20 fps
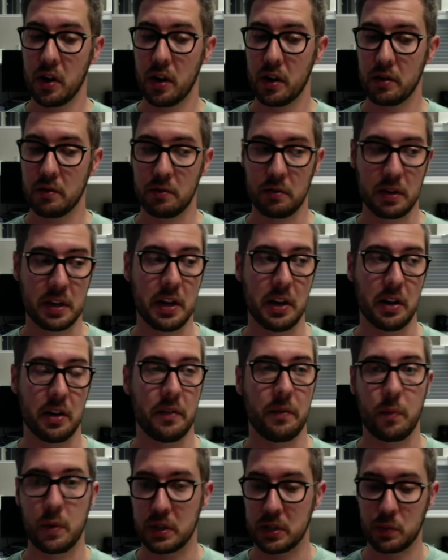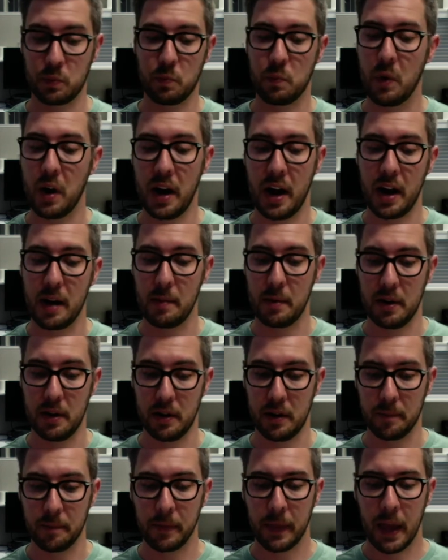on here, what's why I'm here.